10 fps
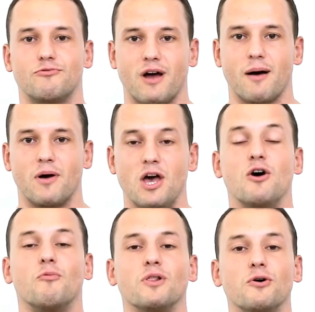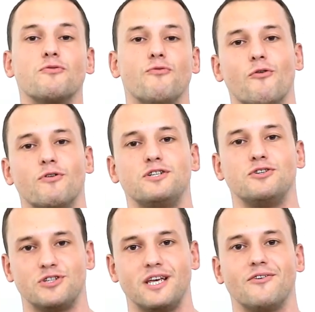RAM. We look forward to
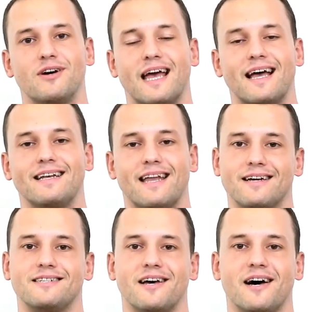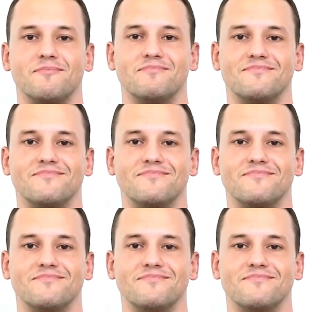see you again next time.